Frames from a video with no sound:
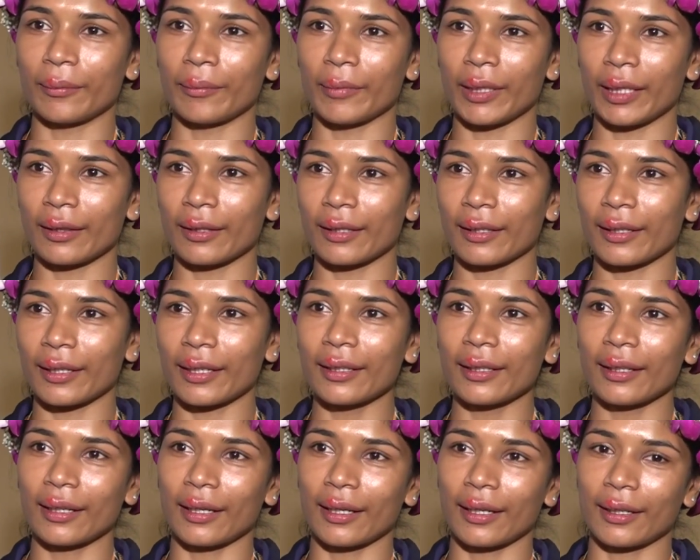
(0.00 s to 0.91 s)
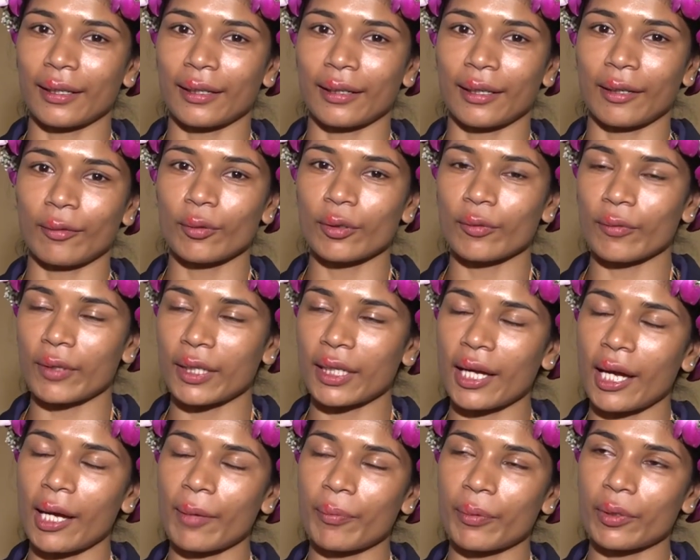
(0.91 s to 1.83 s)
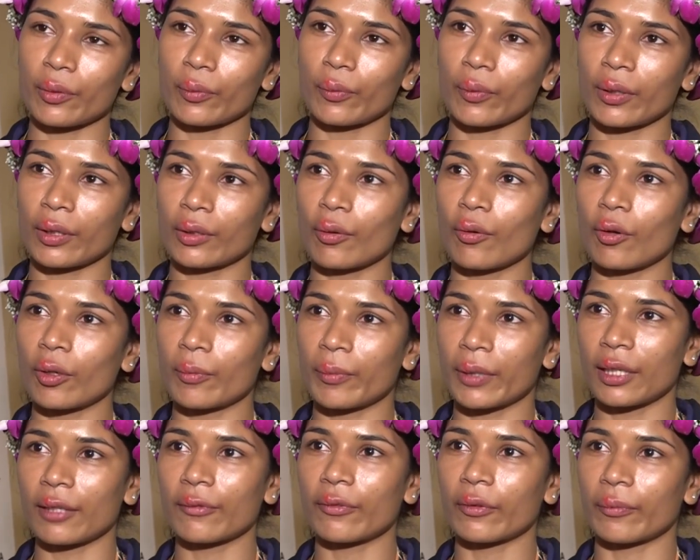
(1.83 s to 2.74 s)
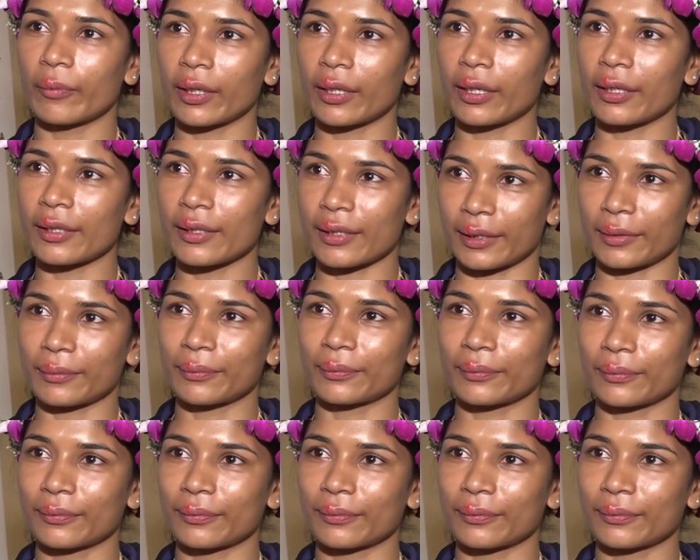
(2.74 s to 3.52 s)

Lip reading: in the ring, and I was very happy to win gold medal for my country.